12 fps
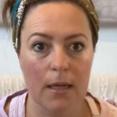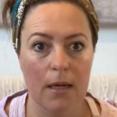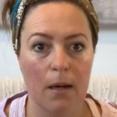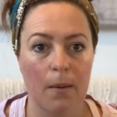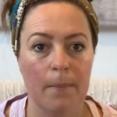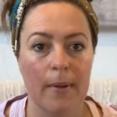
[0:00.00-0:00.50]

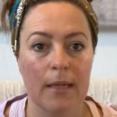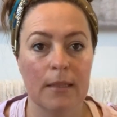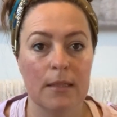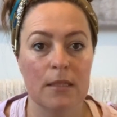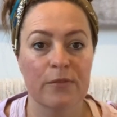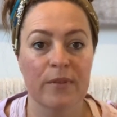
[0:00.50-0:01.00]
and
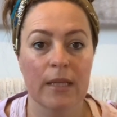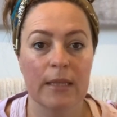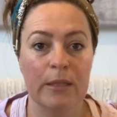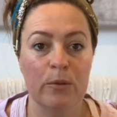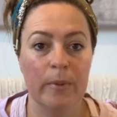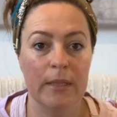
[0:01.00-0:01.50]
is for the
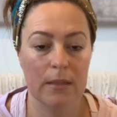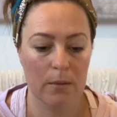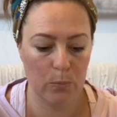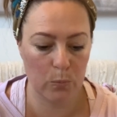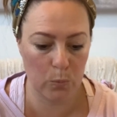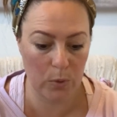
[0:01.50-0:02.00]
little bit of
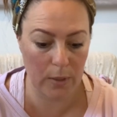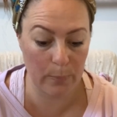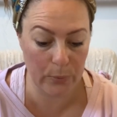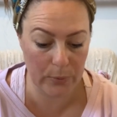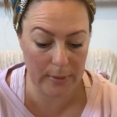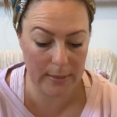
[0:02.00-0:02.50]
what I
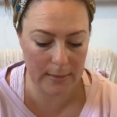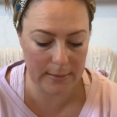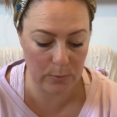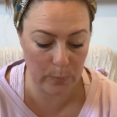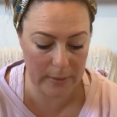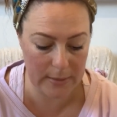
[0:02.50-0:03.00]
bought a
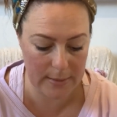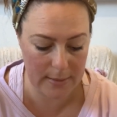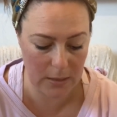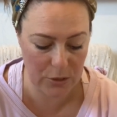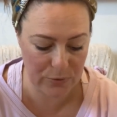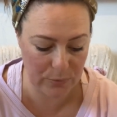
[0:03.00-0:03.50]
little bit of
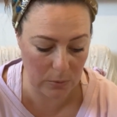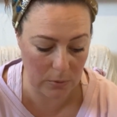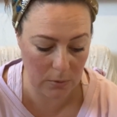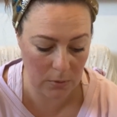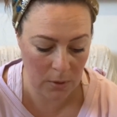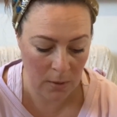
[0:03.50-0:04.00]
stash
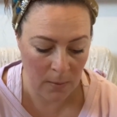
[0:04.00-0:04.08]
for,